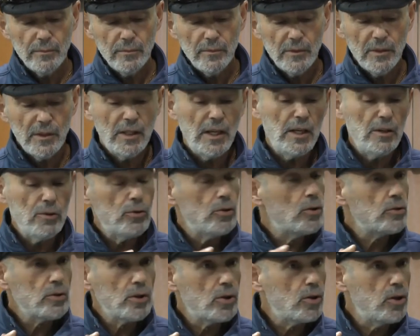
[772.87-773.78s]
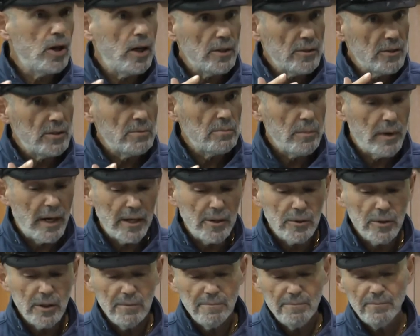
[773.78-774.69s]
The king took the cloth,
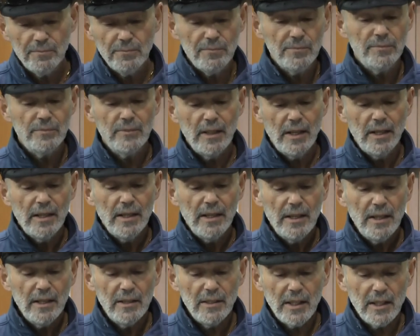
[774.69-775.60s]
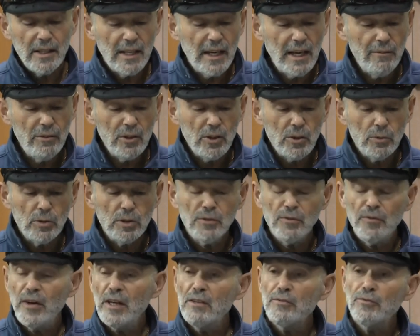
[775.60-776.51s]
admired it. He then gave it to his
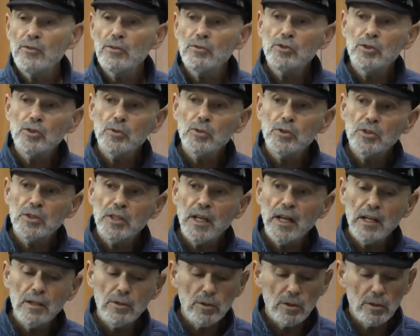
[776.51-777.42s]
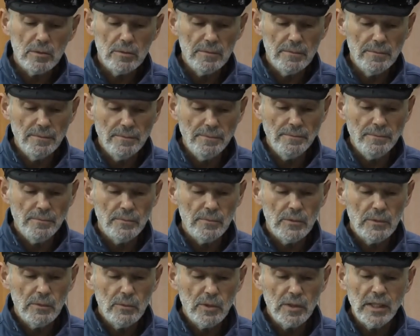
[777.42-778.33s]
faithful Jewish tailor
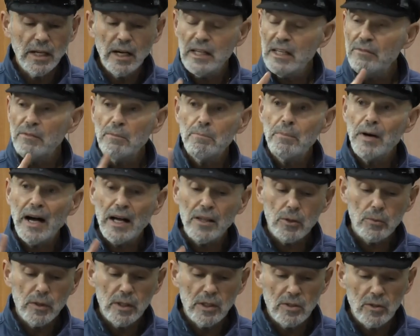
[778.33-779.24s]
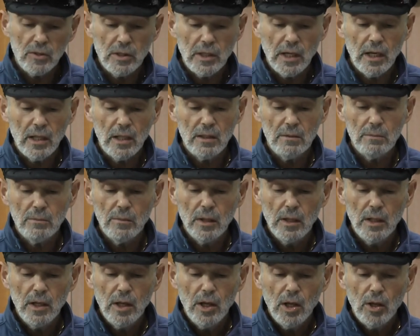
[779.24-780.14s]
without even bothering to tell him
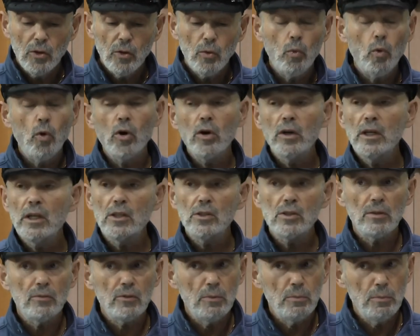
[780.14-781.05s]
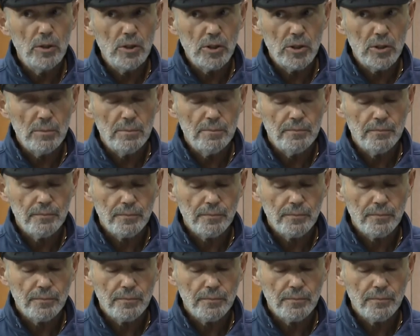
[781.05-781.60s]
the warnings of the bishop.